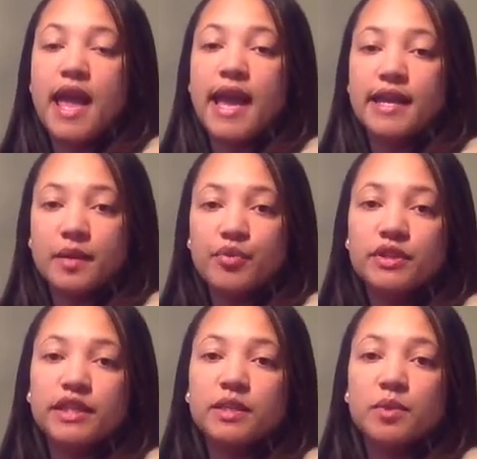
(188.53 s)
an
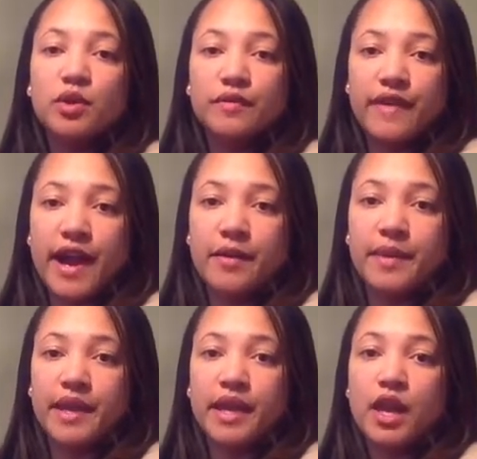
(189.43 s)
unpredictable
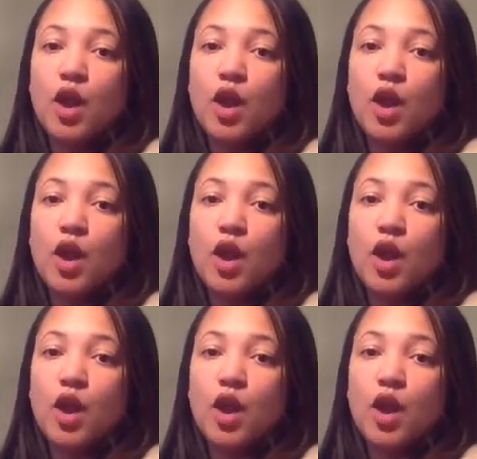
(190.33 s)
environment,